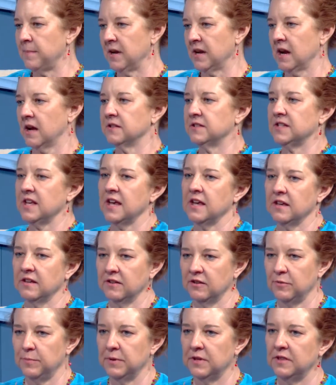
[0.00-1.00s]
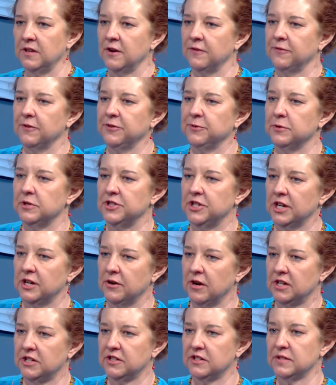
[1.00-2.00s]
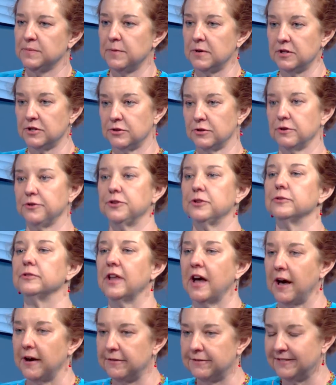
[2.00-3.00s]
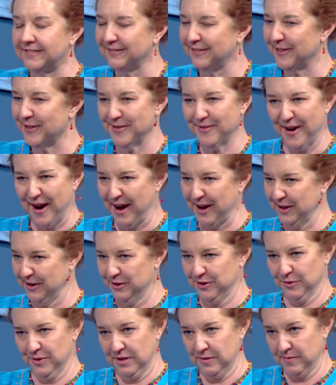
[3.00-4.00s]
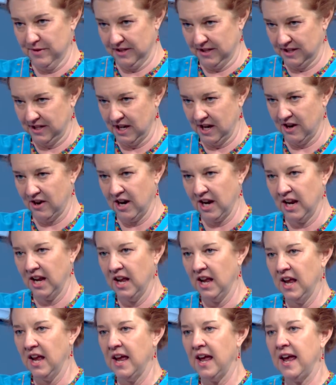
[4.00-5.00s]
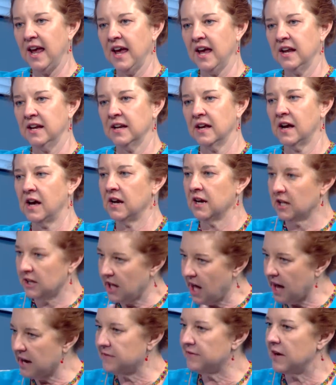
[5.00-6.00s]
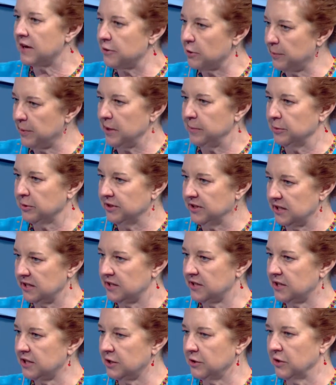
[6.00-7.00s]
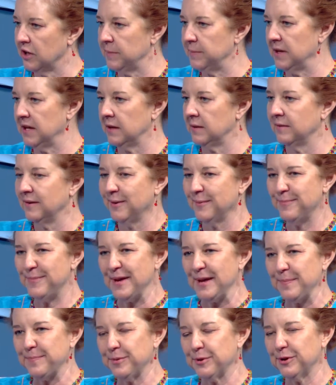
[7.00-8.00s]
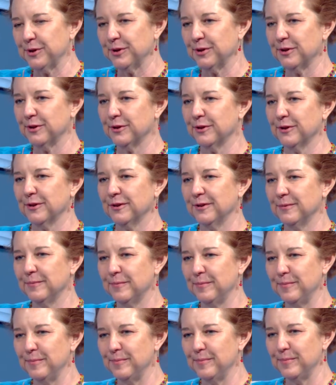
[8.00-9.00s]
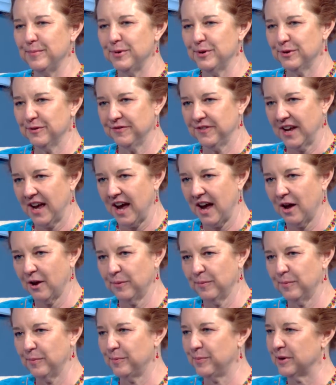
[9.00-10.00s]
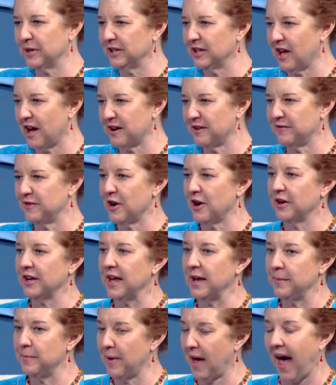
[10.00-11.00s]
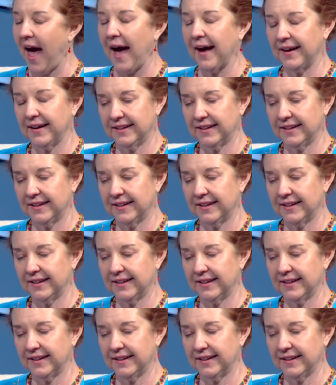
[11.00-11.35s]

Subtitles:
mean, I'll say you've been there for three generations, but in truth, you left for a while. You joined the military, mm-hmm. and a lot of other people did too. I mean, people moved out, but a lot of y'all came back.